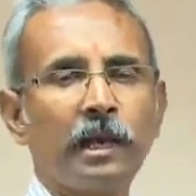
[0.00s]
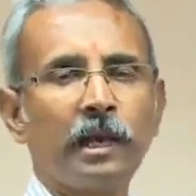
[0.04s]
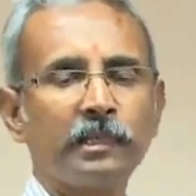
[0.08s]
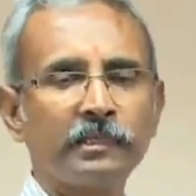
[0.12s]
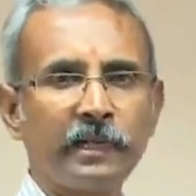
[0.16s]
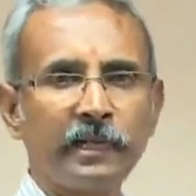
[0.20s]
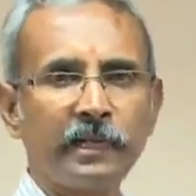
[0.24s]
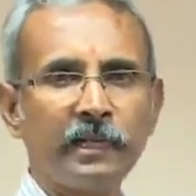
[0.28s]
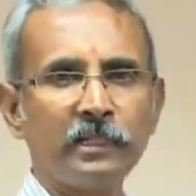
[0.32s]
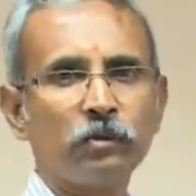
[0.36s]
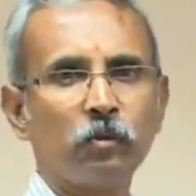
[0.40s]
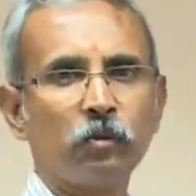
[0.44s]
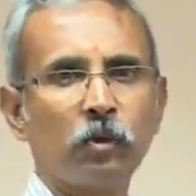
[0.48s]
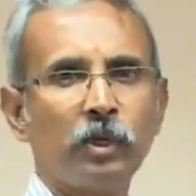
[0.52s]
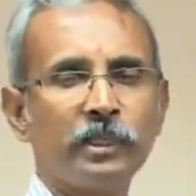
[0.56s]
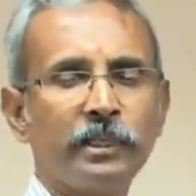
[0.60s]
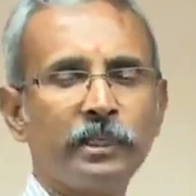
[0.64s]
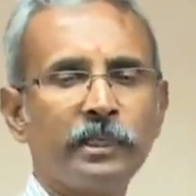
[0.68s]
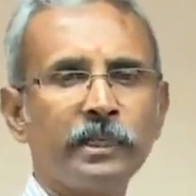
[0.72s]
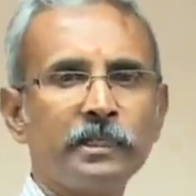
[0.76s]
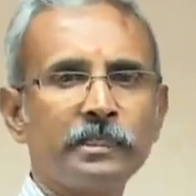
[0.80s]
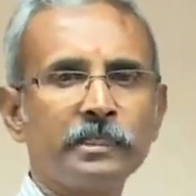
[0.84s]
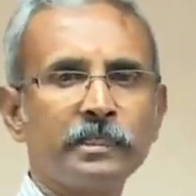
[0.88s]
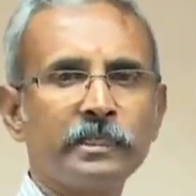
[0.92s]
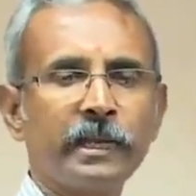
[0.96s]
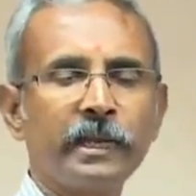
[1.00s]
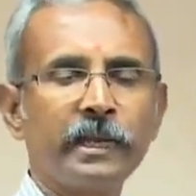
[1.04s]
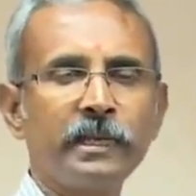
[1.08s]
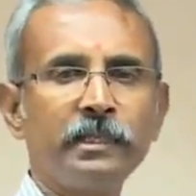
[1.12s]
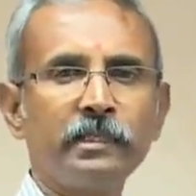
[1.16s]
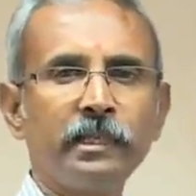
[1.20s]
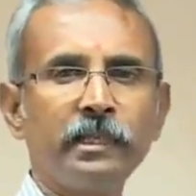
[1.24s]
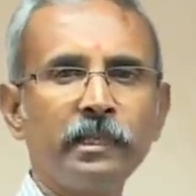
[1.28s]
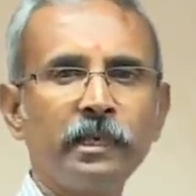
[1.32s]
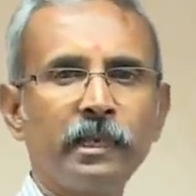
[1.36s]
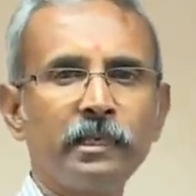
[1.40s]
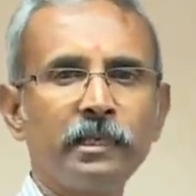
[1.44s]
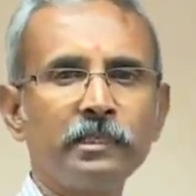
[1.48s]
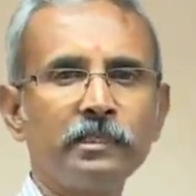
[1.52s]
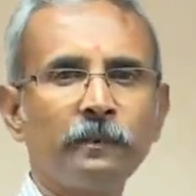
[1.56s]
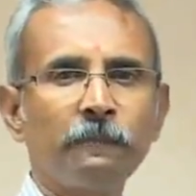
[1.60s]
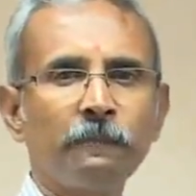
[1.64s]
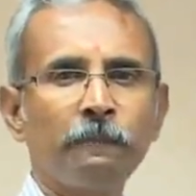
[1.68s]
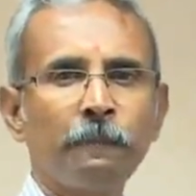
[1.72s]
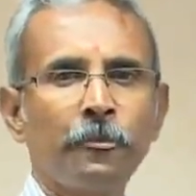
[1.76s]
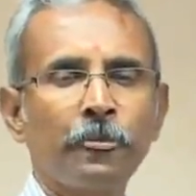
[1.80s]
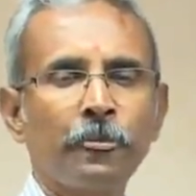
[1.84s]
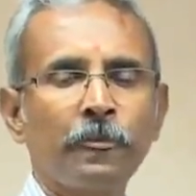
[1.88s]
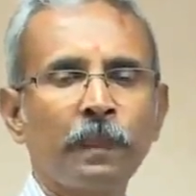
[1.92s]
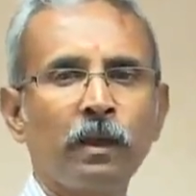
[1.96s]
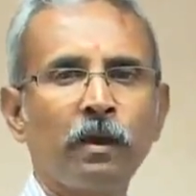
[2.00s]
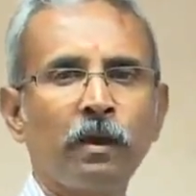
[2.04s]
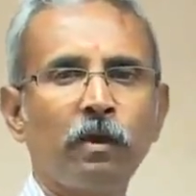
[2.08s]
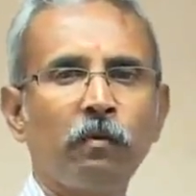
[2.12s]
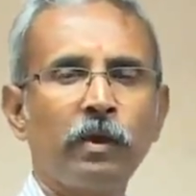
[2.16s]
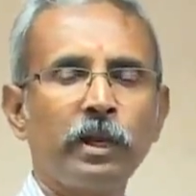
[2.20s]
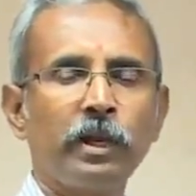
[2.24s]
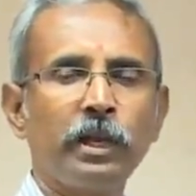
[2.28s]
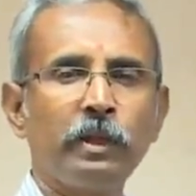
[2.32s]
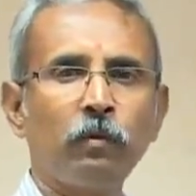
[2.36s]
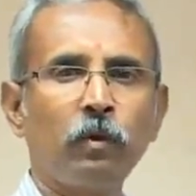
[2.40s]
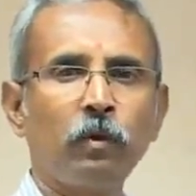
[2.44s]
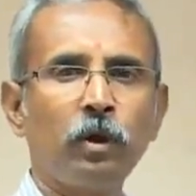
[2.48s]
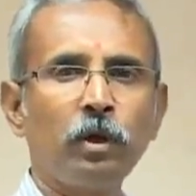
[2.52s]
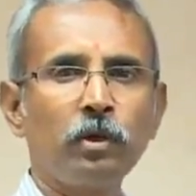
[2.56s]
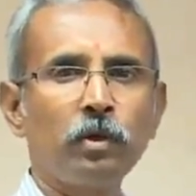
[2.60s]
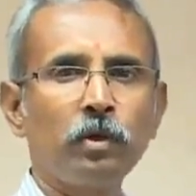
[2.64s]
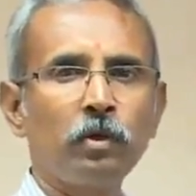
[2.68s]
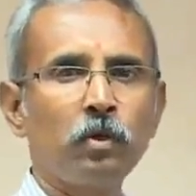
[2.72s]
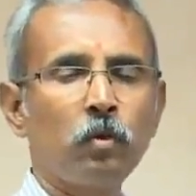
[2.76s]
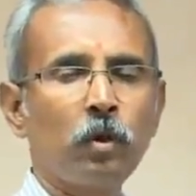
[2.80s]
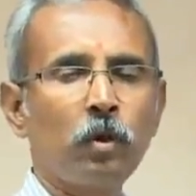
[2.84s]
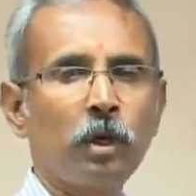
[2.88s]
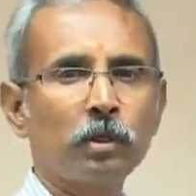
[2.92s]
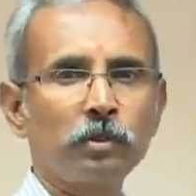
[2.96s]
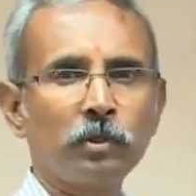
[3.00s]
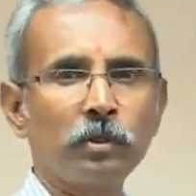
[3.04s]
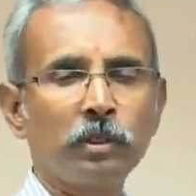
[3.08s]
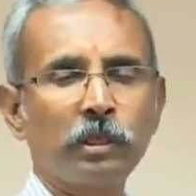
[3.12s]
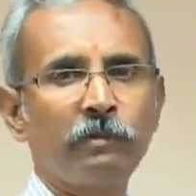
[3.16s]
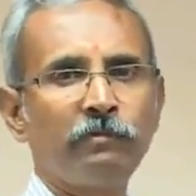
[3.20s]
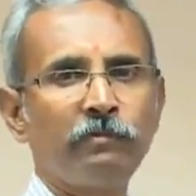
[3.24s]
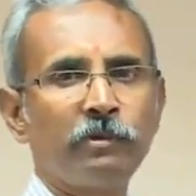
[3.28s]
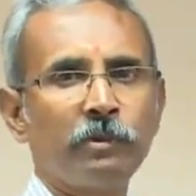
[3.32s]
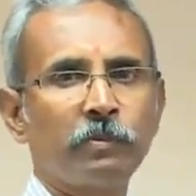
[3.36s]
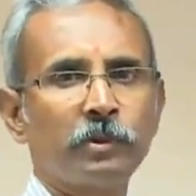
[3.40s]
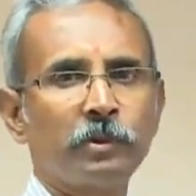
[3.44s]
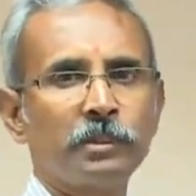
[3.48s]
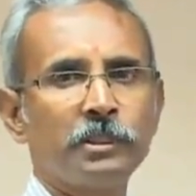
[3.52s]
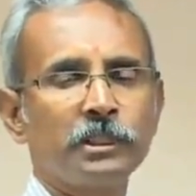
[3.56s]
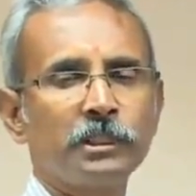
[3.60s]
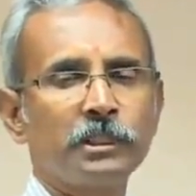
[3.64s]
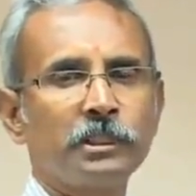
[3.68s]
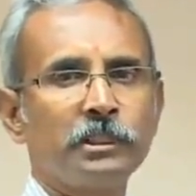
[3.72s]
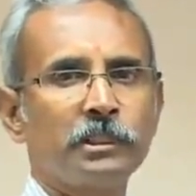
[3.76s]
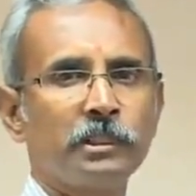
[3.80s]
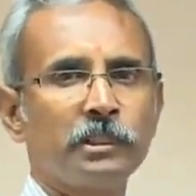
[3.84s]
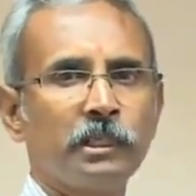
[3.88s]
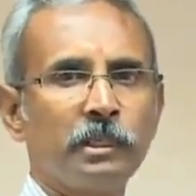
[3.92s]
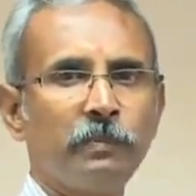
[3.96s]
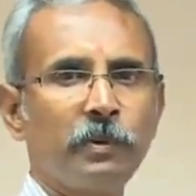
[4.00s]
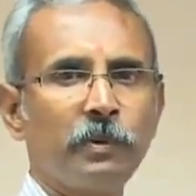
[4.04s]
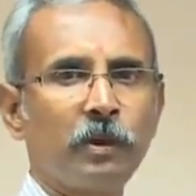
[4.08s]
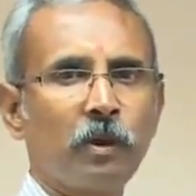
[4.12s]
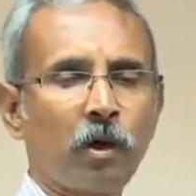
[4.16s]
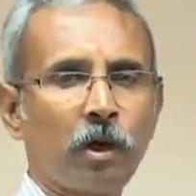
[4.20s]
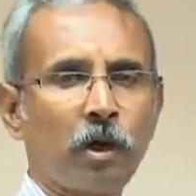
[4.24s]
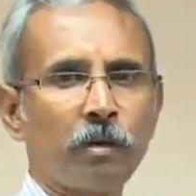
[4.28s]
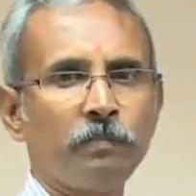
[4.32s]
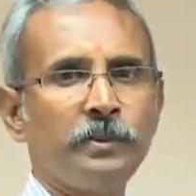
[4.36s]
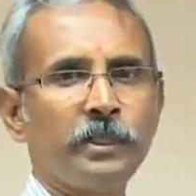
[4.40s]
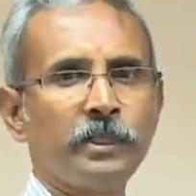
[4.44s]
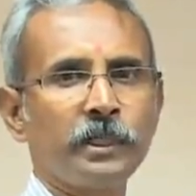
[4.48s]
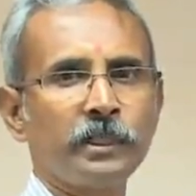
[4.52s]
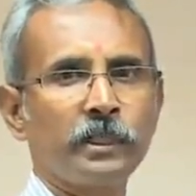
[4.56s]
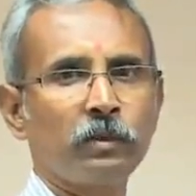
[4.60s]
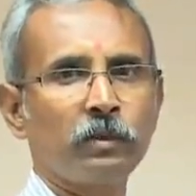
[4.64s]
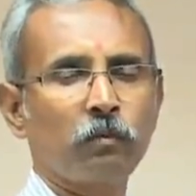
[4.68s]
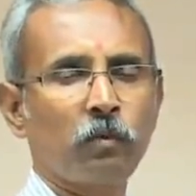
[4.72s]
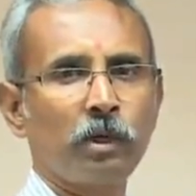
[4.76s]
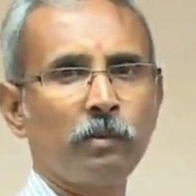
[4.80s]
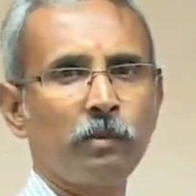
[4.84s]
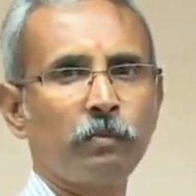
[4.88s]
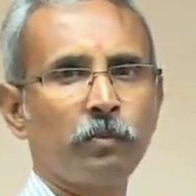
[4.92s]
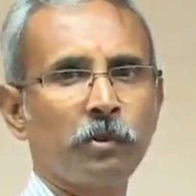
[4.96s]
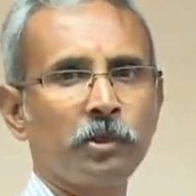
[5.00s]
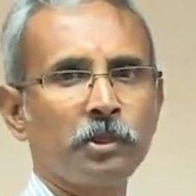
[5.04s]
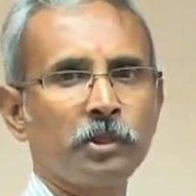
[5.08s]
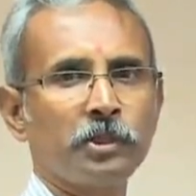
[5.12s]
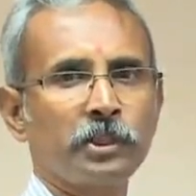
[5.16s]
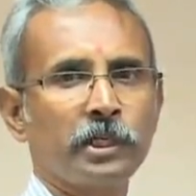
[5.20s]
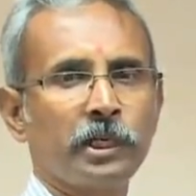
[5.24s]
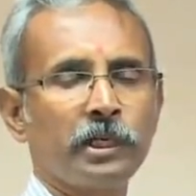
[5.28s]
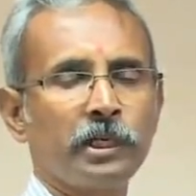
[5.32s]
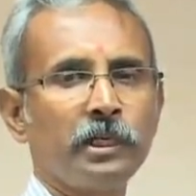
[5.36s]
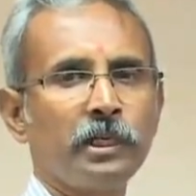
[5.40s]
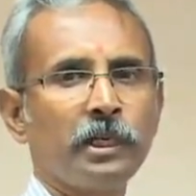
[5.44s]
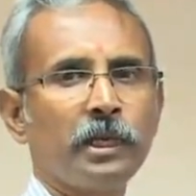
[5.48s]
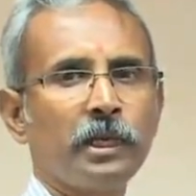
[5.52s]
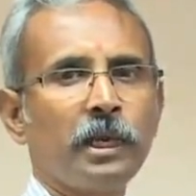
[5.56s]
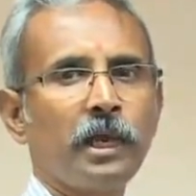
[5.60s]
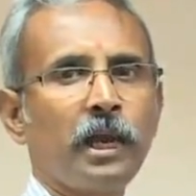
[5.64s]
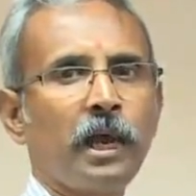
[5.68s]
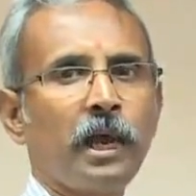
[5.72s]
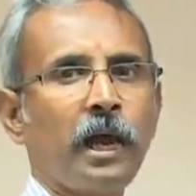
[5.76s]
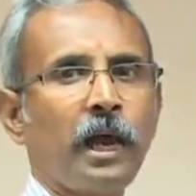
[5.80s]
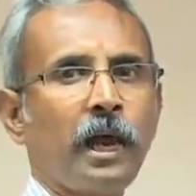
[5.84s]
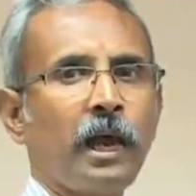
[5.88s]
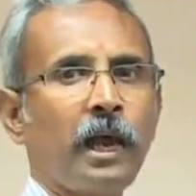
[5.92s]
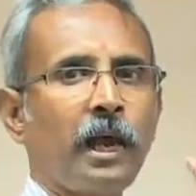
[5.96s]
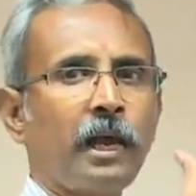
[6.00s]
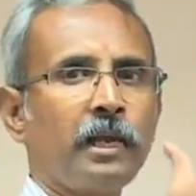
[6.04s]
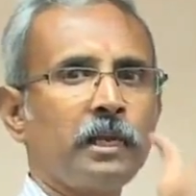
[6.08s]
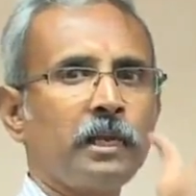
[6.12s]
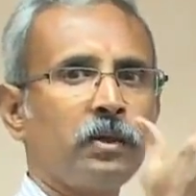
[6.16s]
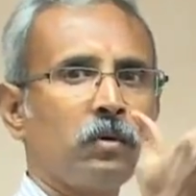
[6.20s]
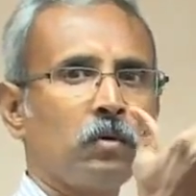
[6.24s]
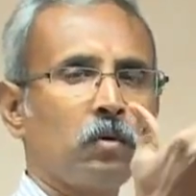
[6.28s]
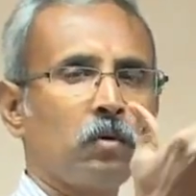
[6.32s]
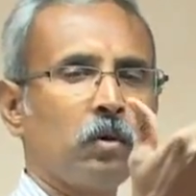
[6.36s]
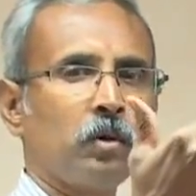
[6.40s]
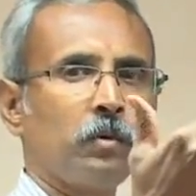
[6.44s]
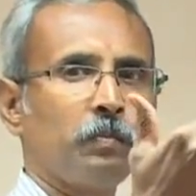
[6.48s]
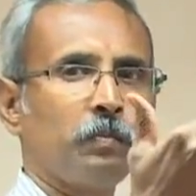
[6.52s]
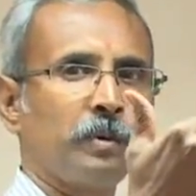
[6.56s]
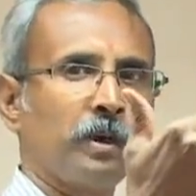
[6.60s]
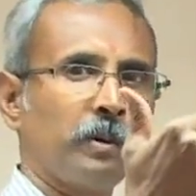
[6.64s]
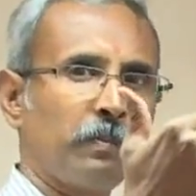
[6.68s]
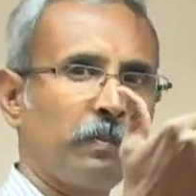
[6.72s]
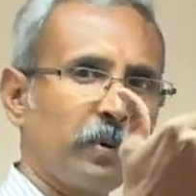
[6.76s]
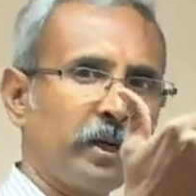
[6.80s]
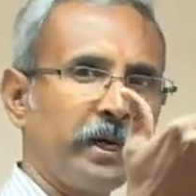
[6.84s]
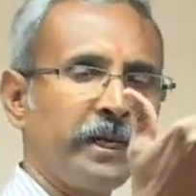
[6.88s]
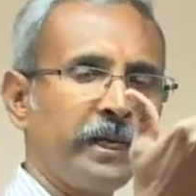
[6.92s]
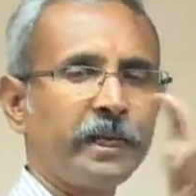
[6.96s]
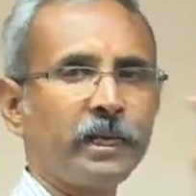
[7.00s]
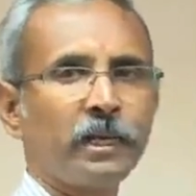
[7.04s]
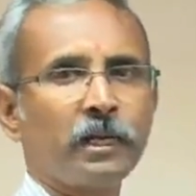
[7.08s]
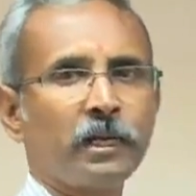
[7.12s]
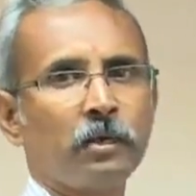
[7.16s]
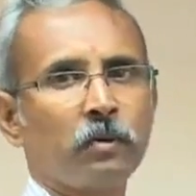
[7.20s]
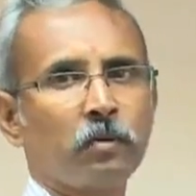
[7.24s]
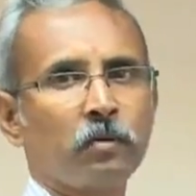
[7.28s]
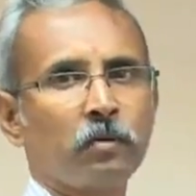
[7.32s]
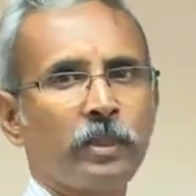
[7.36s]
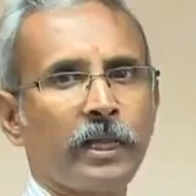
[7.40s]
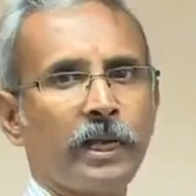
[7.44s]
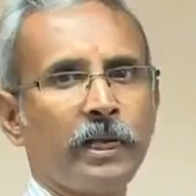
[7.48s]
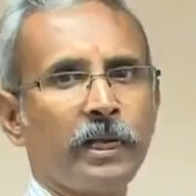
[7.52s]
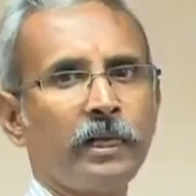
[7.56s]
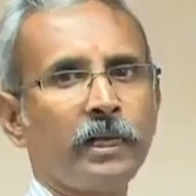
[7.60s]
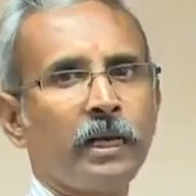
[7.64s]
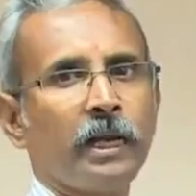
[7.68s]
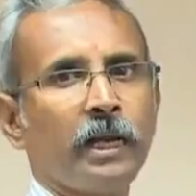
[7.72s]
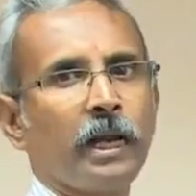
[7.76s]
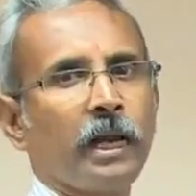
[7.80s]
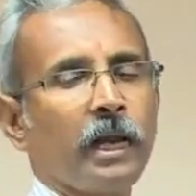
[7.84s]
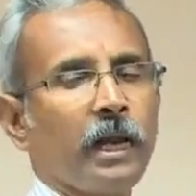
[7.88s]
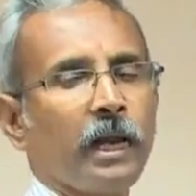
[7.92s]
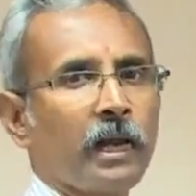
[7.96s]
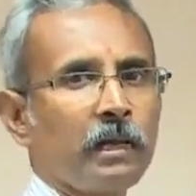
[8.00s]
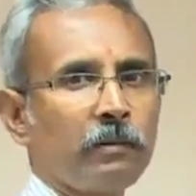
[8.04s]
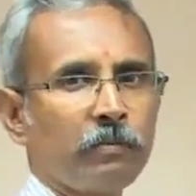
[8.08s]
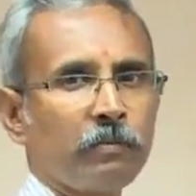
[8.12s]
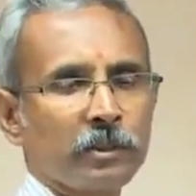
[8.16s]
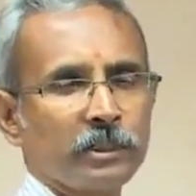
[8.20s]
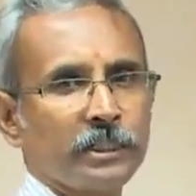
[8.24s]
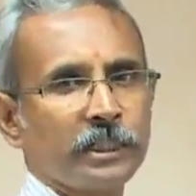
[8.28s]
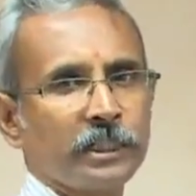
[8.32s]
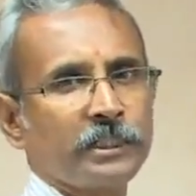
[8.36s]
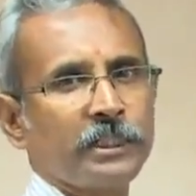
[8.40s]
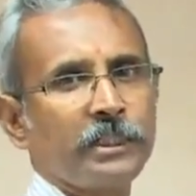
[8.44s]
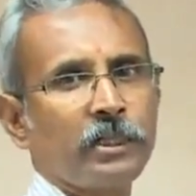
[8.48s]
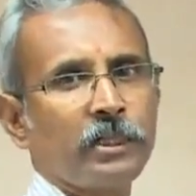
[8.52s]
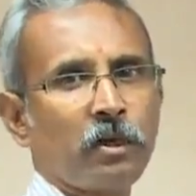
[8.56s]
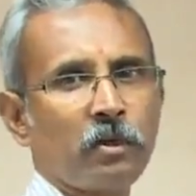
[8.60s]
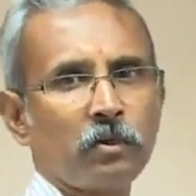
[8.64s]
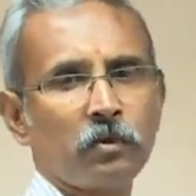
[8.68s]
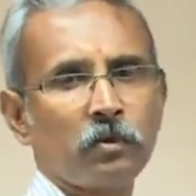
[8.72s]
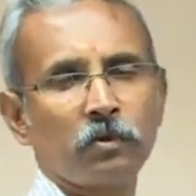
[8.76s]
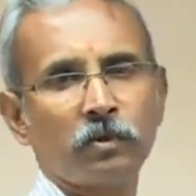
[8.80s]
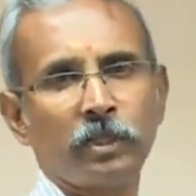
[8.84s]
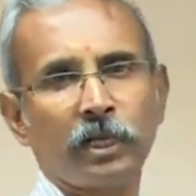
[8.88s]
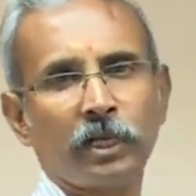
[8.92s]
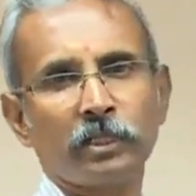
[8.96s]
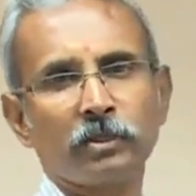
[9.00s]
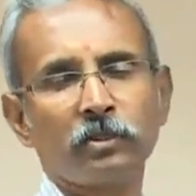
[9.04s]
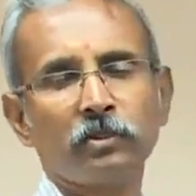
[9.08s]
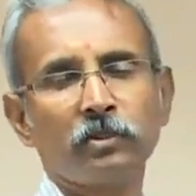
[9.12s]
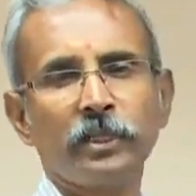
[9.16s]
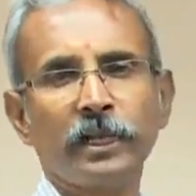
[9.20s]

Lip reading: And that is one thing. And second thing is, when you want to do orthographic projection, you keep an object in one position and you look perpendicular to that and project it onto that.